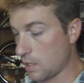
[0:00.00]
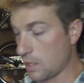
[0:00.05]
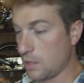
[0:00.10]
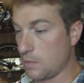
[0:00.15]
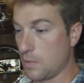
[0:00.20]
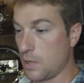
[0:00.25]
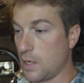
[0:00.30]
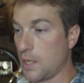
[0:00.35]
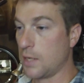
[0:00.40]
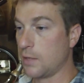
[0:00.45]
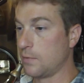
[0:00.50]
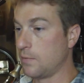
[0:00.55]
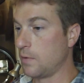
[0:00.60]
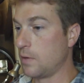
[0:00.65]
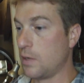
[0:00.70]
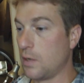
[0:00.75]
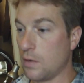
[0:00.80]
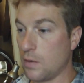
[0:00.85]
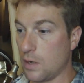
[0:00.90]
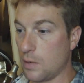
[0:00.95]
in my last
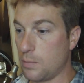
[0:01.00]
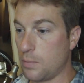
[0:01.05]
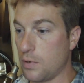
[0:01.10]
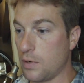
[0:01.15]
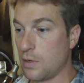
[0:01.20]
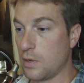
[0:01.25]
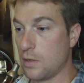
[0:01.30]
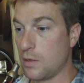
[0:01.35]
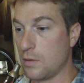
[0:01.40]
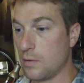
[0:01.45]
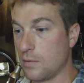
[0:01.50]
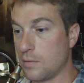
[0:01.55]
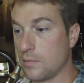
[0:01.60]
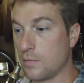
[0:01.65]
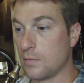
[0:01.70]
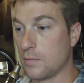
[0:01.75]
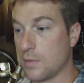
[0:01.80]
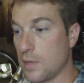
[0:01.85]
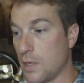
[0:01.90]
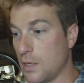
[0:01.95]
video
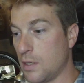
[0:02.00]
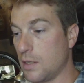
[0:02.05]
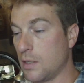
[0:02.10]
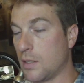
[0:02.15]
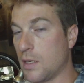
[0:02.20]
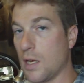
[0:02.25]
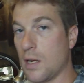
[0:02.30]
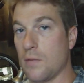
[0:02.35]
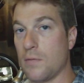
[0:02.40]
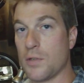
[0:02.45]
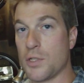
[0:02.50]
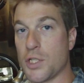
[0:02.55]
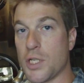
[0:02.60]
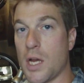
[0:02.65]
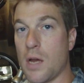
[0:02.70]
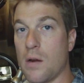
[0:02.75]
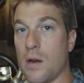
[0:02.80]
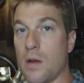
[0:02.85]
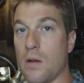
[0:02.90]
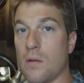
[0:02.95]
I did kind of a
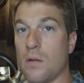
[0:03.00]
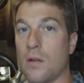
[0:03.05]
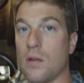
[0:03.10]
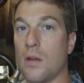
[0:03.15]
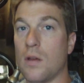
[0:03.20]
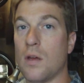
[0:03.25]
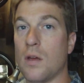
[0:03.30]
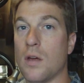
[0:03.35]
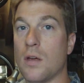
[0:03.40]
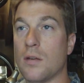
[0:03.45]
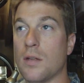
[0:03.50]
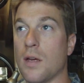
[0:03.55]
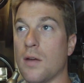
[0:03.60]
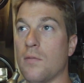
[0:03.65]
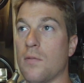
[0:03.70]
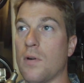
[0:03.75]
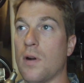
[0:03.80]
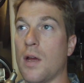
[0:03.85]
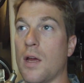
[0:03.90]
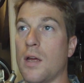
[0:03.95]
shout out to
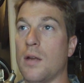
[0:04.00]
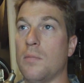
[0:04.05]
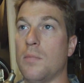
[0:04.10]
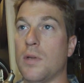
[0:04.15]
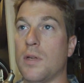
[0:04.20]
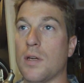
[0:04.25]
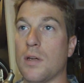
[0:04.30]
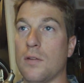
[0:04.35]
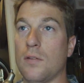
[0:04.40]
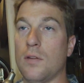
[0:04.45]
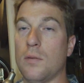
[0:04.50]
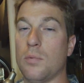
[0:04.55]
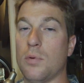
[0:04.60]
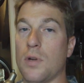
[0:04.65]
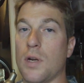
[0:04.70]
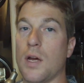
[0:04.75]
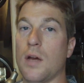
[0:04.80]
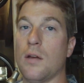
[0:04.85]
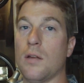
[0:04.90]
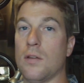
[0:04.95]
Everride because he put
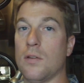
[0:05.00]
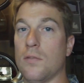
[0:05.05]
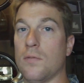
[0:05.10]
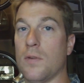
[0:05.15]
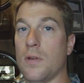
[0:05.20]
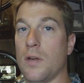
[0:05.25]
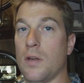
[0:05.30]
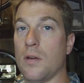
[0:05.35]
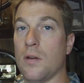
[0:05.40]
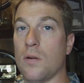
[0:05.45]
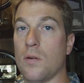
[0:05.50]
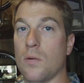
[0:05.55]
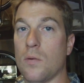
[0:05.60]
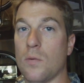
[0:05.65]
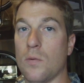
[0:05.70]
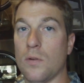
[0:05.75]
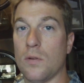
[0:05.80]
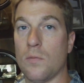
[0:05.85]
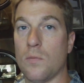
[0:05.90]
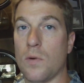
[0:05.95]
out his
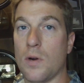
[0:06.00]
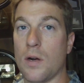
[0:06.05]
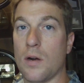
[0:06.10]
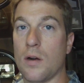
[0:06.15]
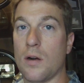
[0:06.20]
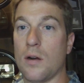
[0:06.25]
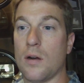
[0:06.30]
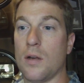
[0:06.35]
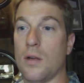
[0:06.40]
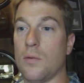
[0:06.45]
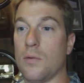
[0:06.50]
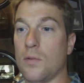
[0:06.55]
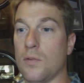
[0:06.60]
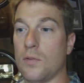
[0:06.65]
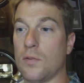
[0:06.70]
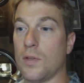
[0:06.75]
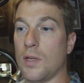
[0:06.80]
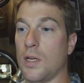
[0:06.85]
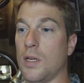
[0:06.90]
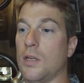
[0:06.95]
video where he was
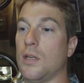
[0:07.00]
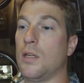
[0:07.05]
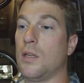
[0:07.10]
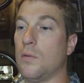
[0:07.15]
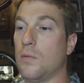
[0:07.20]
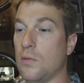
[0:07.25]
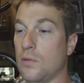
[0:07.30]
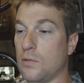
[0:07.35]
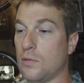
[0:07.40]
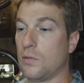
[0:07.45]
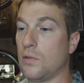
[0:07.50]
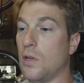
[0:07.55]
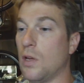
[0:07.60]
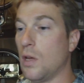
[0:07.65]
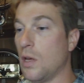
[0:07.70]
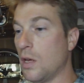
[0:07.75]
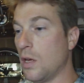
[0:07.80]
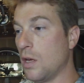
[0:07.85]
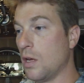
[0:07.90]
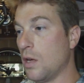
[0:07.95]
saying he was
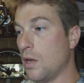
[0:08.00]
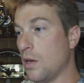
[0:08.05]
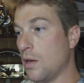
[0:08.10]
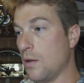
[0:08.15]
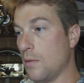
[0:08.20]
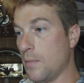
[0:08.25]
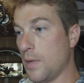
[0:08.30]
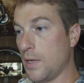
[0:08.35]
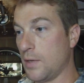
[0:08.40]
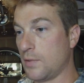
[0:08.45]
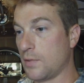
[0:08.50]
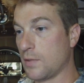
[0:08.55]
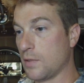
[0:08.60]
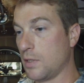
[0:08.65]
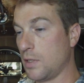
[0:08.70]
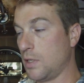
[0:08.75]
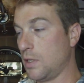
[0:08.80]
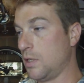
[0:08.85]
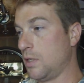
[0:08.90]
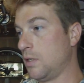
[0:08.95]

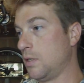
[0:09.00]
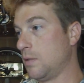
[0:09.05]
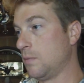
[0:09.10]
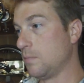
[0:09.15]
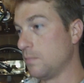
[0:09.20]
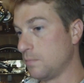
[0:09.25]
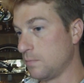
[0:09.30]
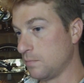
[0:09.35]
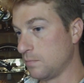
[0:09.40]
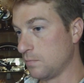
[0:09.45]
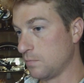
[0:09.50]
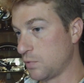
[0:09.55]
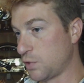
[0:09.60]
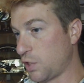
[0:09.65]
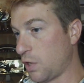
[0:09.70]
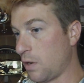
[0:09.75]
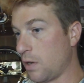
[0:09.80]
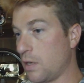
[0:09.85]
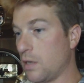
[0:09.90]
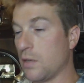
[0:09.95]
basically
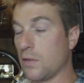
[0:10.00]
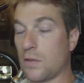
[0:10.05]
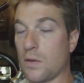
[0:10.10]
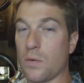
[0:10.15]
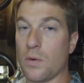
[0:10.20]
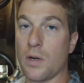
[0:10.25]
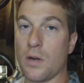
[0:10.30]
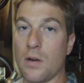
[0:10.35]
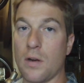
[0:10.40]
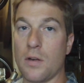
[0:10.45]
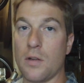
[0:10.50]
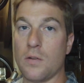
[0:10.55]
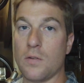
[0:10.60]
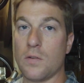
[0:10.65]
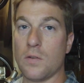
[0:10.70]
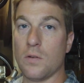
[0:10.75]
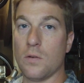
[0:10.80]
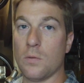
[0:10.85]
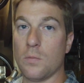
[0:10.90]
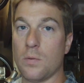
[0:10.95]
starting his career on
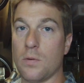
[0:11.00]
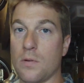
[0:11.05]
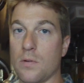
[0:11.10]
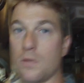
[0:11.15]
YouTube